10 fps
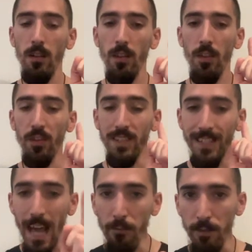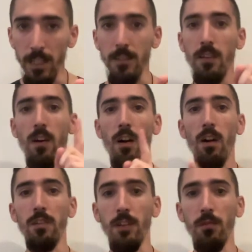the definite
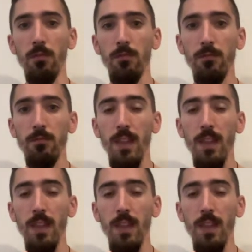article